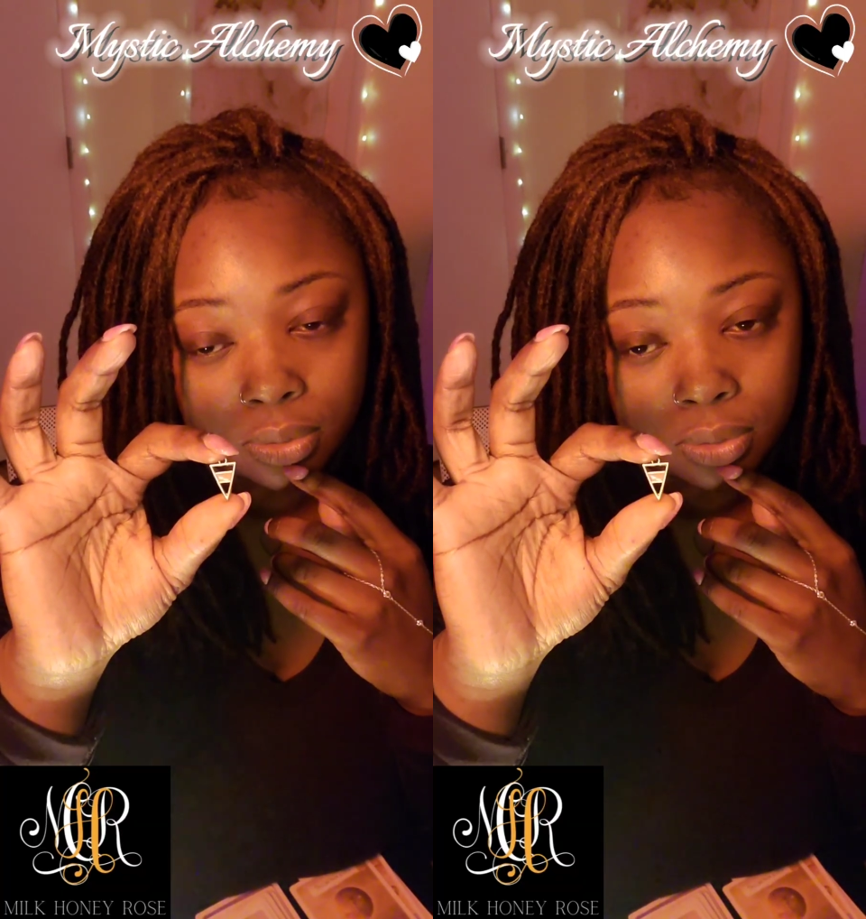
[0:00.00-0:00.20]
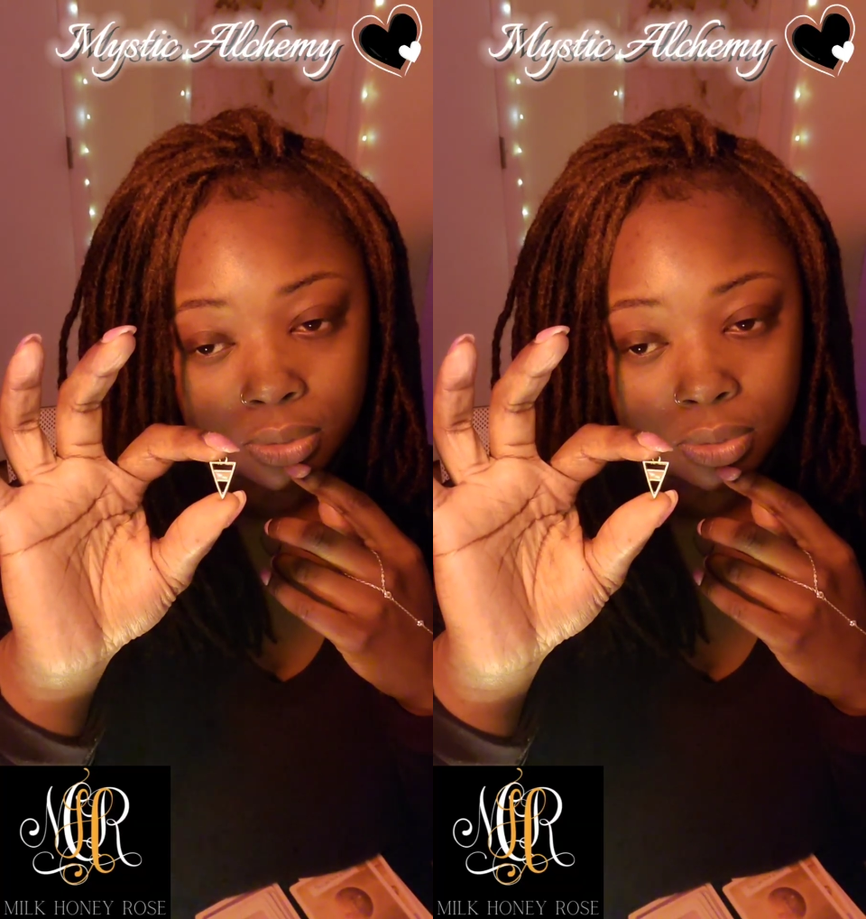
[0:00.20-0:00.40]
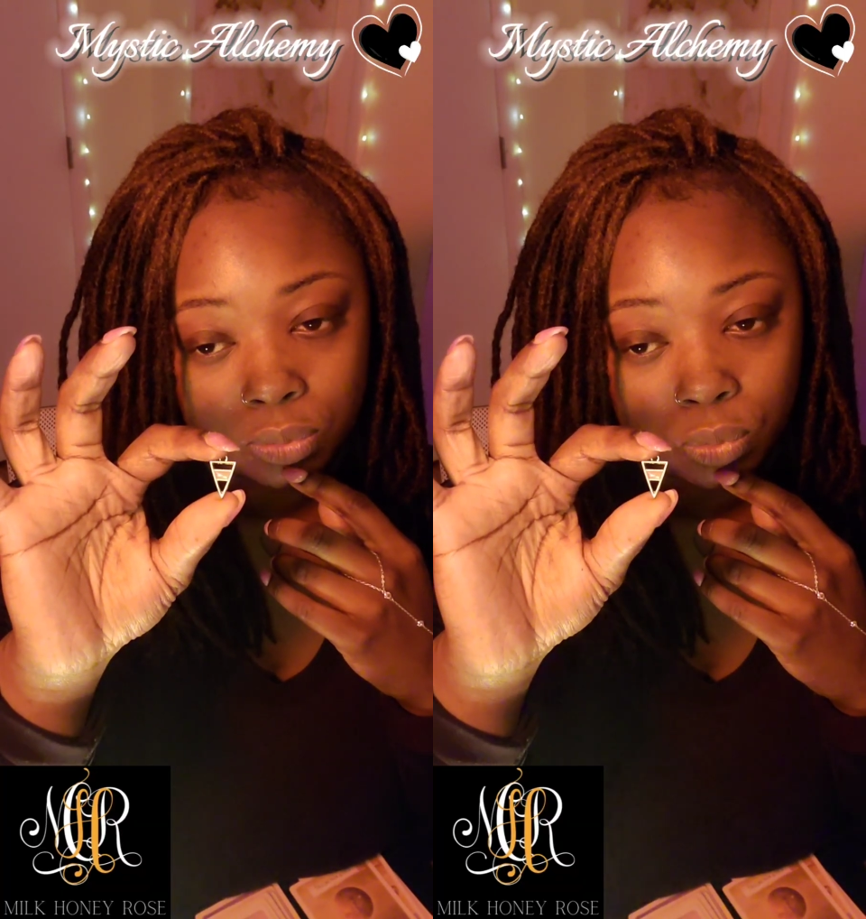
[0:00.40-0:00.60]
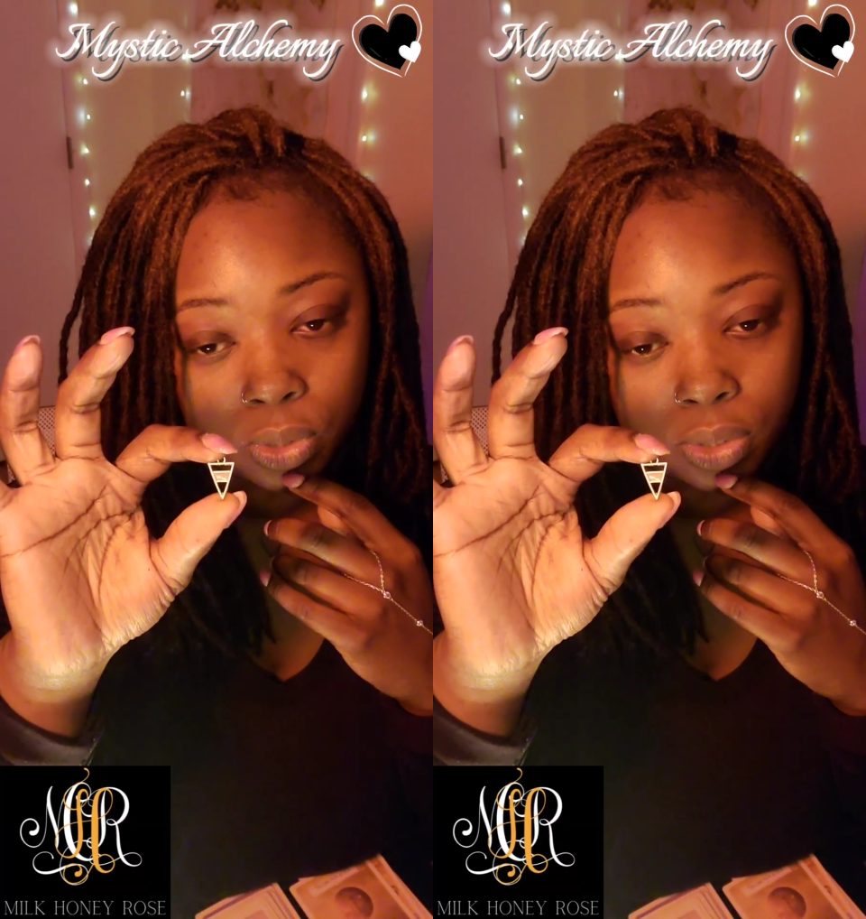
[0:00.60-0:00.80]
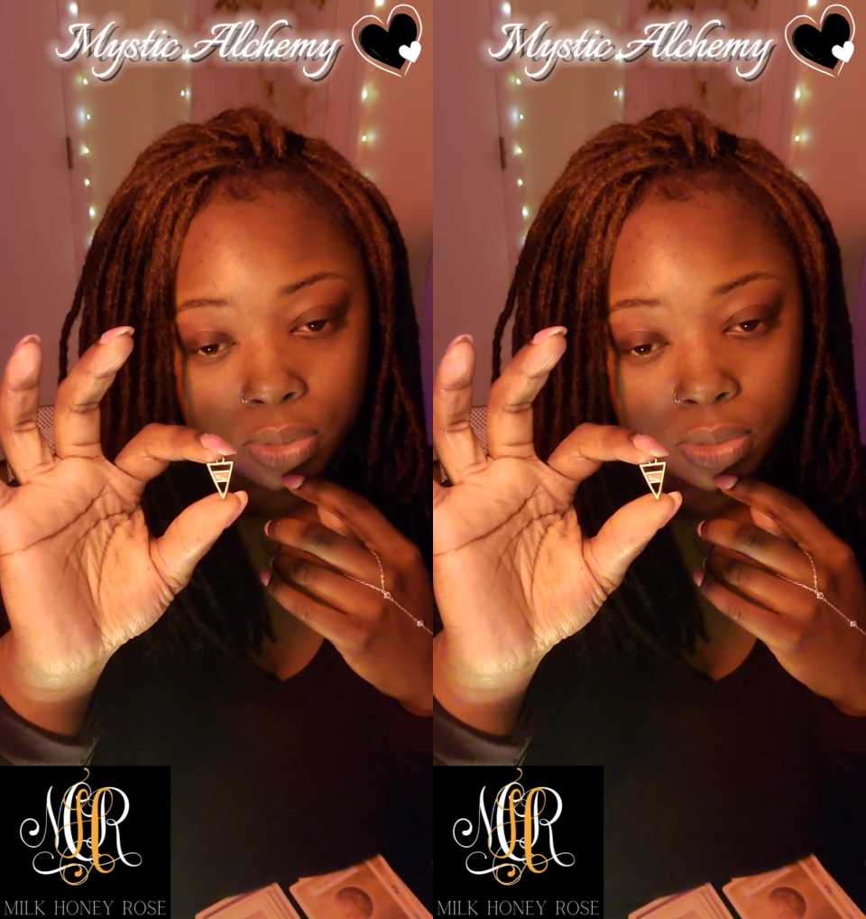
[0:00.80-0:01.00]
This is
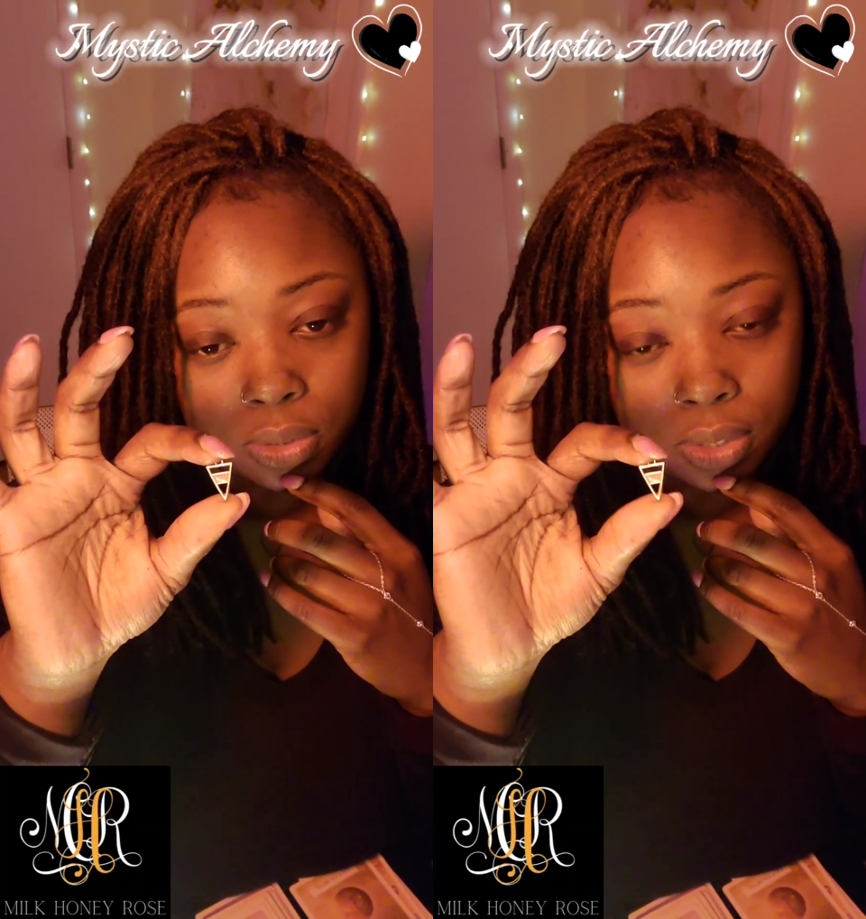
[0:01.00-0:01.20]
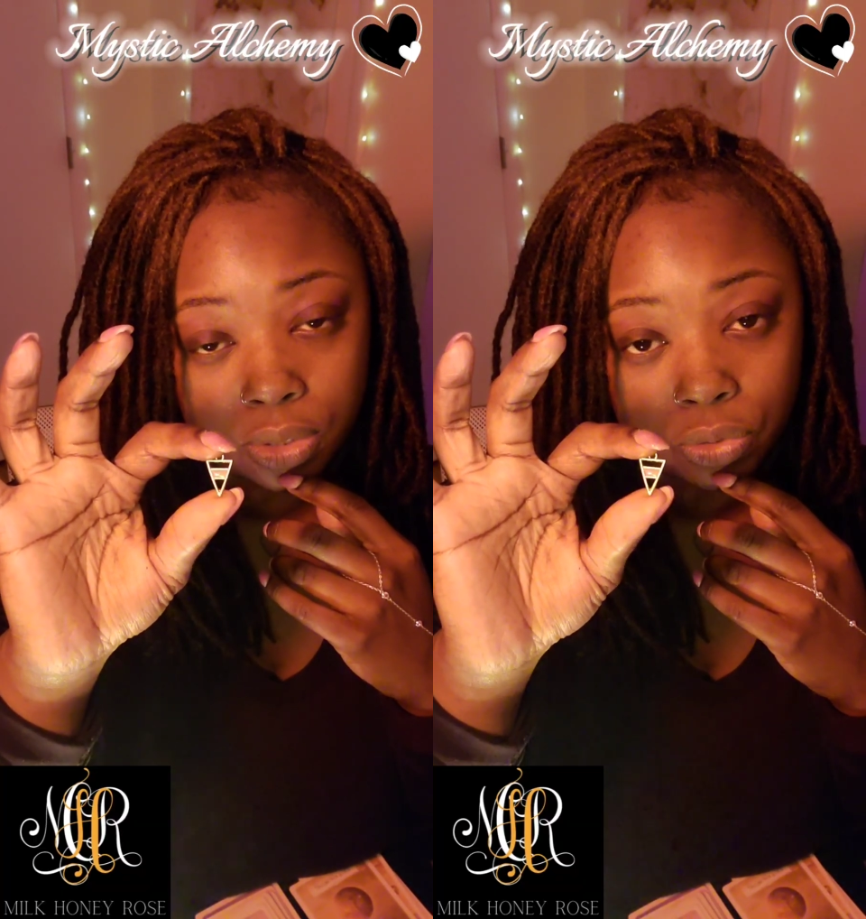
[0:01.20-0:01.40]
what they